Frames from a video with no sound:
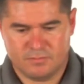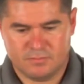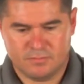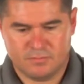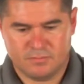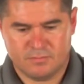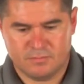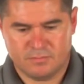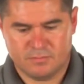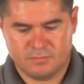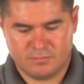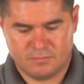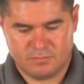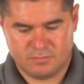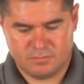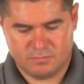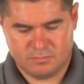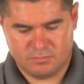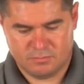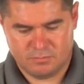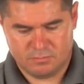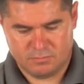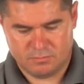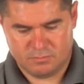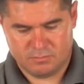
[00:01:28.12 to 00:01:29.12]

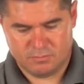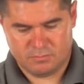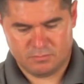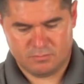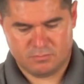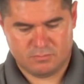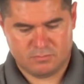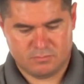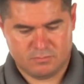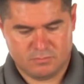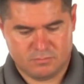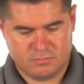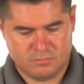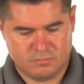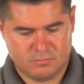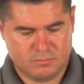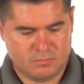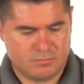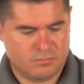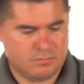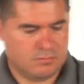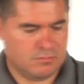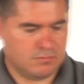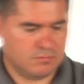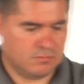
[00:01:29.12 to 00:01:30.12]

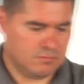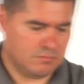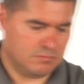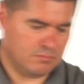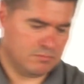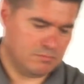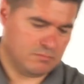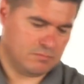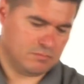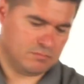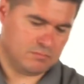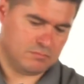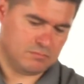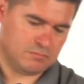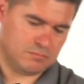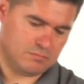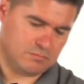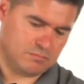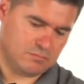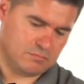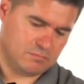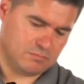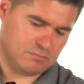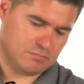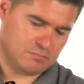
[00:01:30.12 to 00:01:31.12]

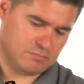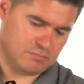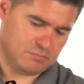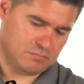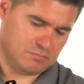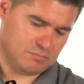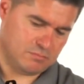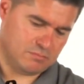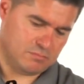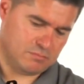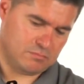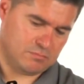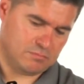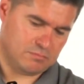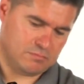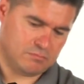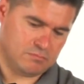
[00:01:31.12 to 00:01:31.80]
Nobody speaks.